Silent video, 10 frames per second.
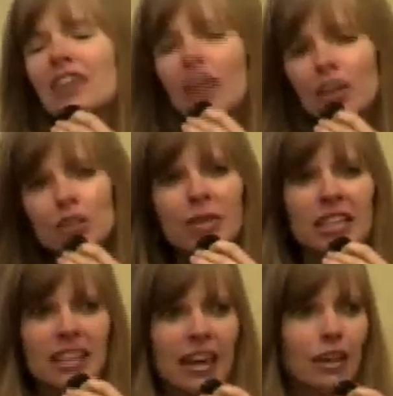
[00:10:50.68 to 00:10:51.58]
talked to my
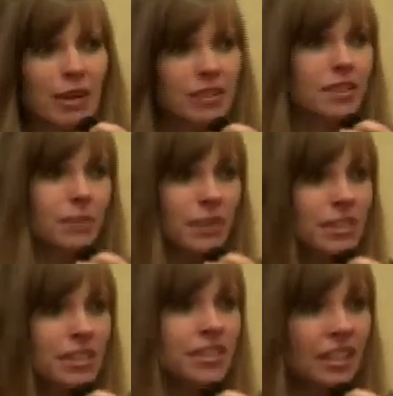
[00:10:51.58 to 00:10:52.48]
dad about some of the
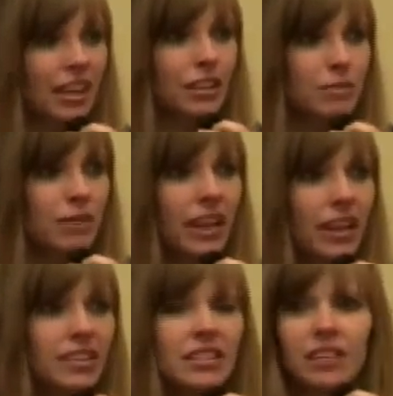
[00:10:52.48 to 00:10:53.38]
things that I had
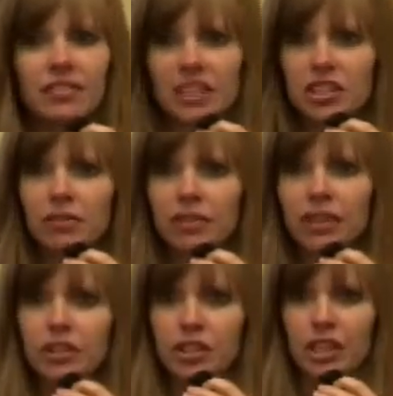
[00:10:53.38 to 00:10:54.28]
read, the definition of
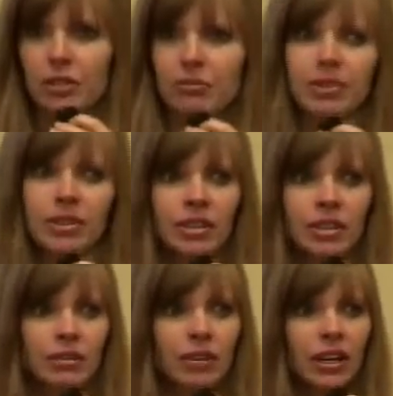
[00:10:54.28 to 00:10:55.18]
leadership, you
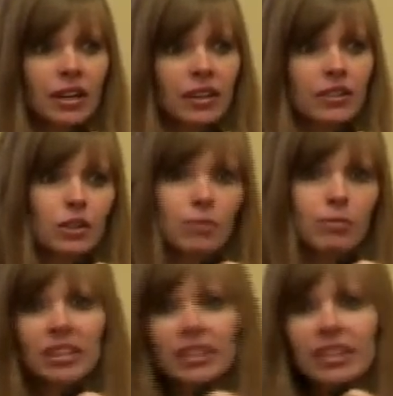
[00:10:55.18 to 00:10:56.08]
know, your
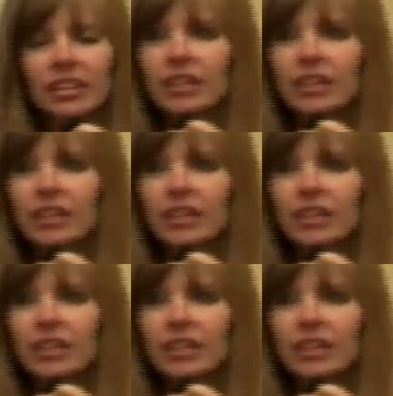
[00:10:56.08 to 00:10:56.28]
ability to